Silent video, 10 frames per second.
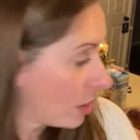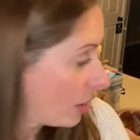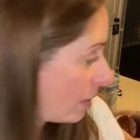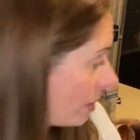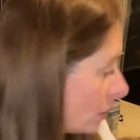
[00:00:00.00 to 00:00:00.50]

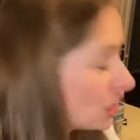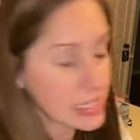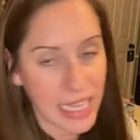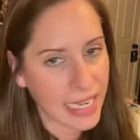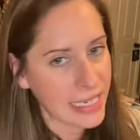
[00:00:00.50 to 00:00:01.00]
She's
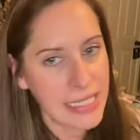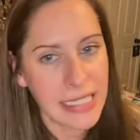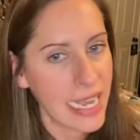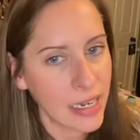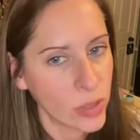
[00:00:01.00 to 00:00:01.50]
not going to
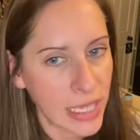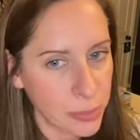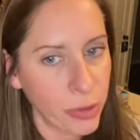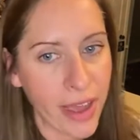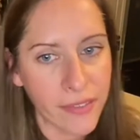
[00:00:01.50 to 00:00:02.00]
say. That's
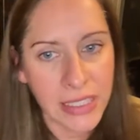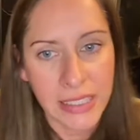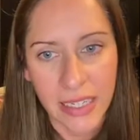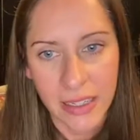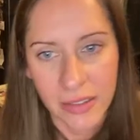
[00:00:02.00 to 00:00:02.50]

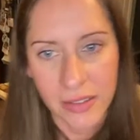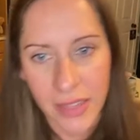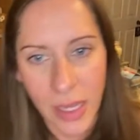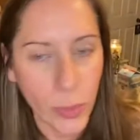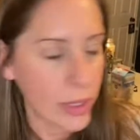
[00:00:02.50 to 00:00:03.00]
privacy.
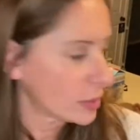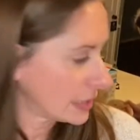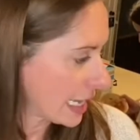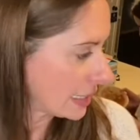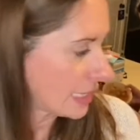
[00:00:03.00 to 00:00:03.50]
Like, we don't say exactly